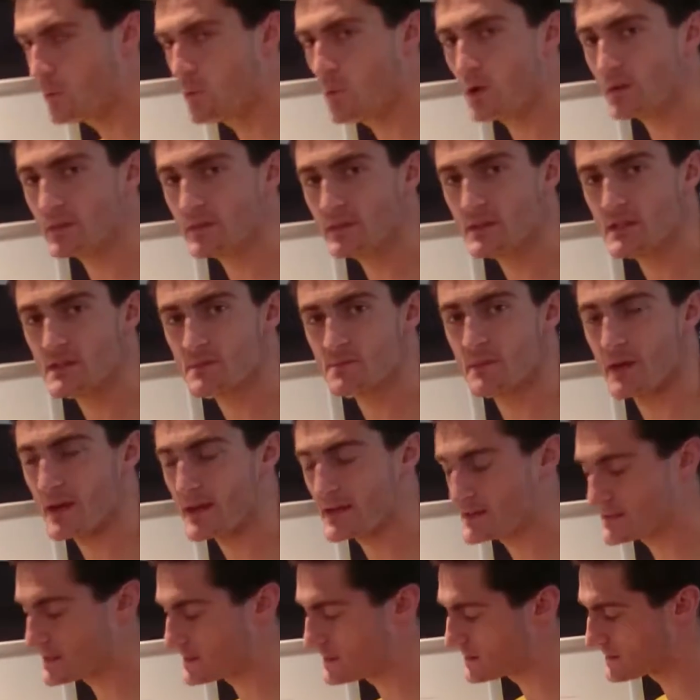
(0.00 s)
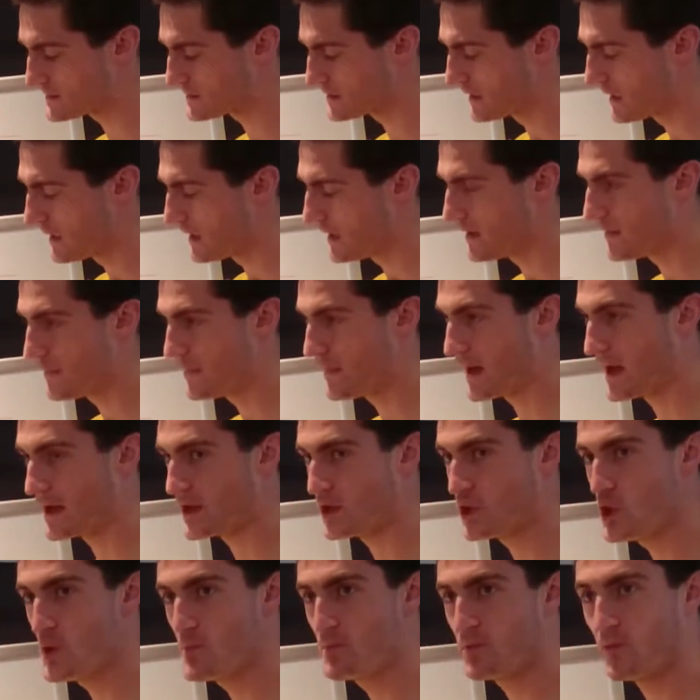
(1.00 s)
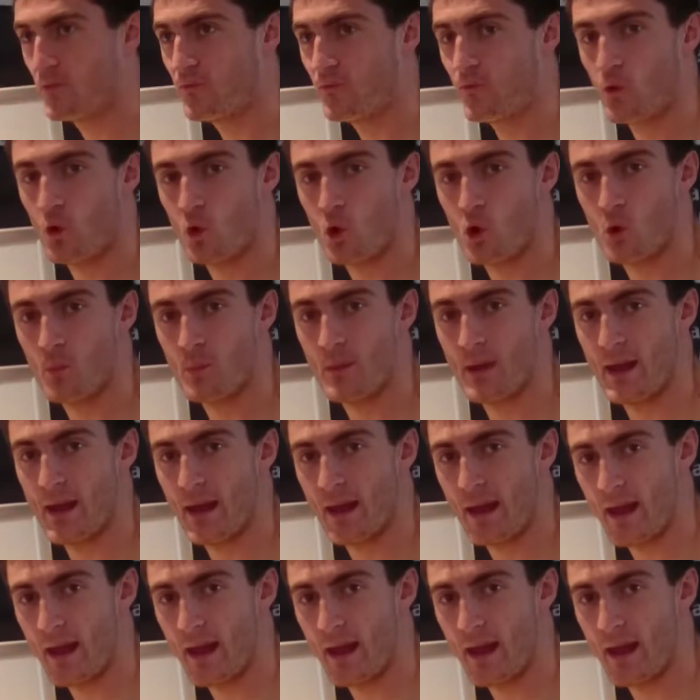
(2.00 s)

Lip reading: What this means is that you perform